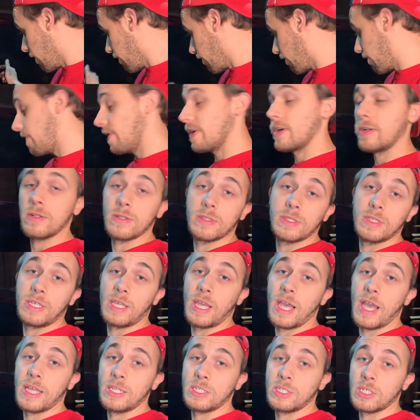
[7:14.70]
fill the
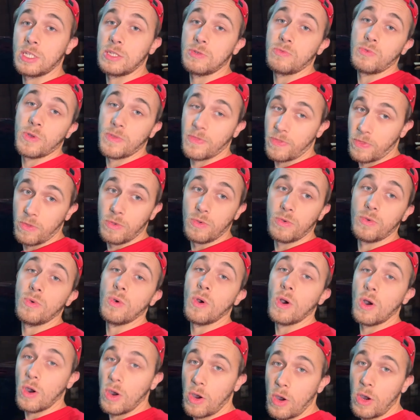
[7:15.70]
engine with new
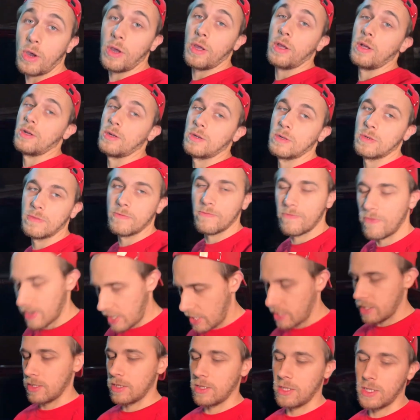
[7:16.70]
oil.
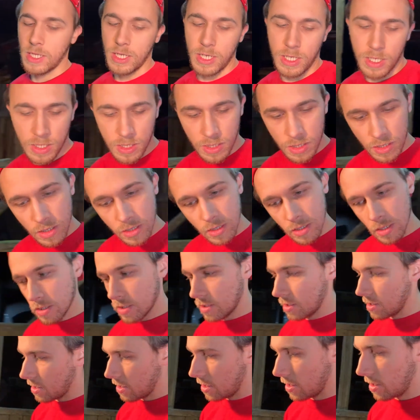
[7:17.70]
Finally.
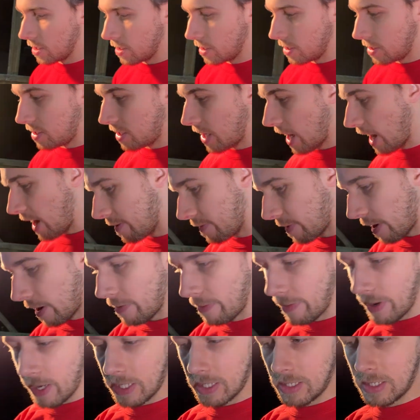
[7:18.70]
Damn, I
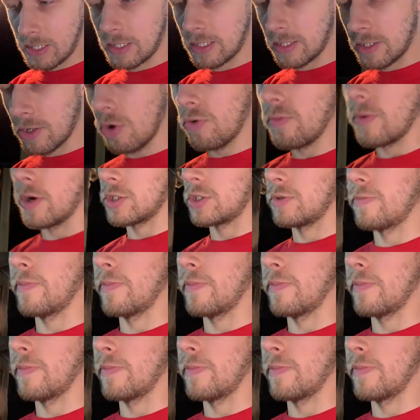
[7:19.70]
made so much